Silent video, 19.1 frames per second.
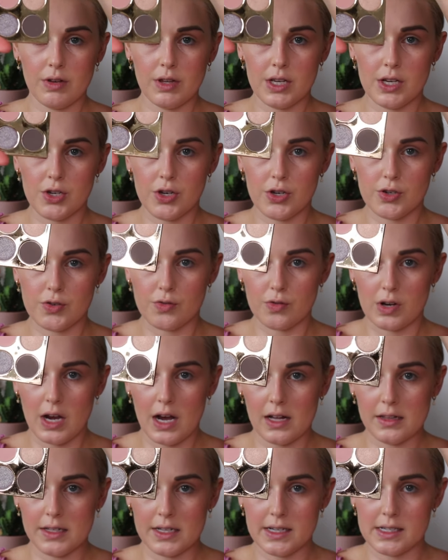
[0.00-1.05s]
really neutral
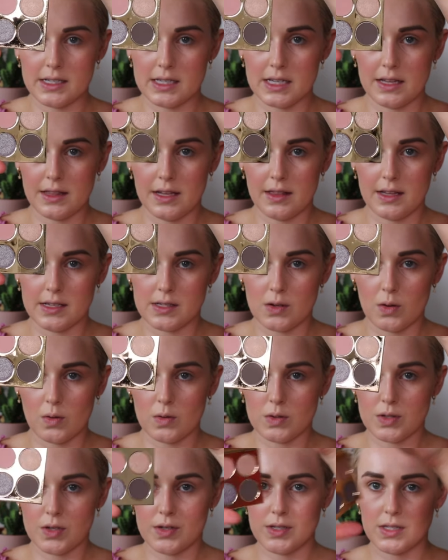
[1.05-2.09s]
colors, and then there's
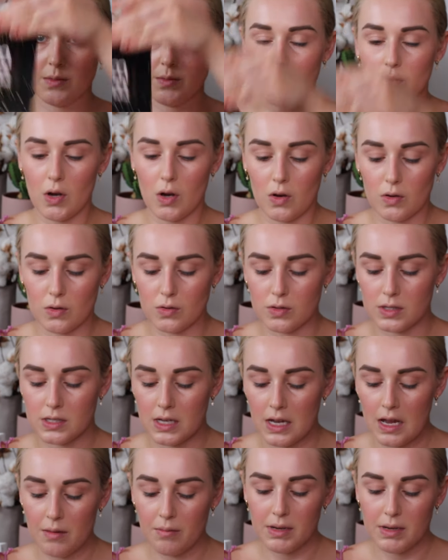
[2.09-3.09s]
also some gold